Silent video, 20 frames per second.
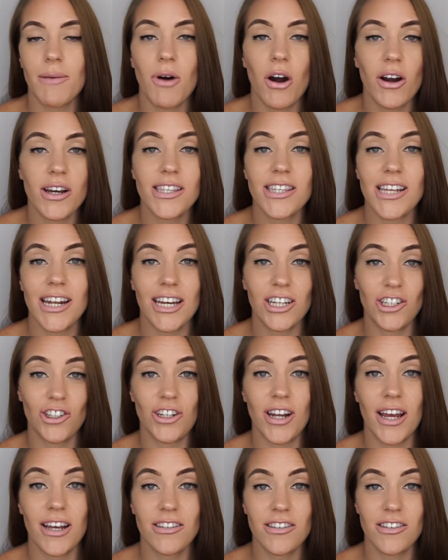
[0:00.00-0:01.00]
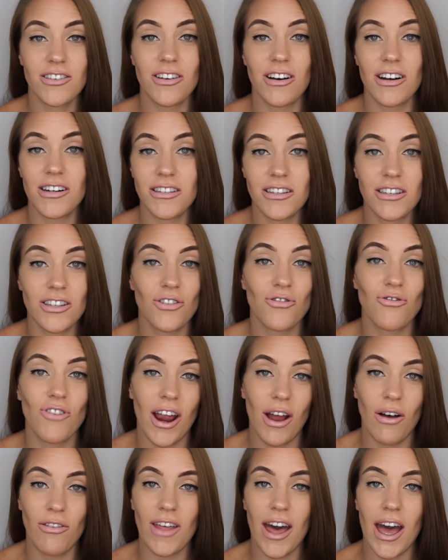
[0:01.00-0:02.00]
isolation exercises
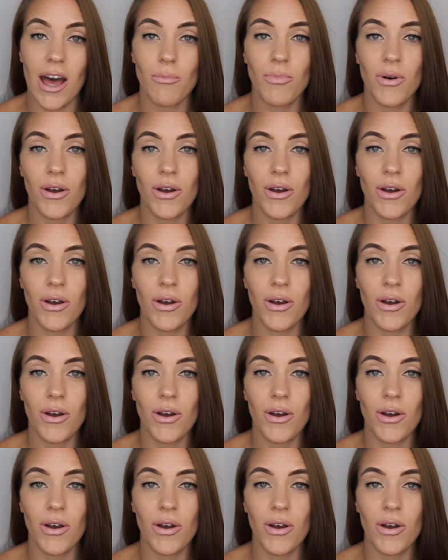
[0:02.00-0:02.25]
around that.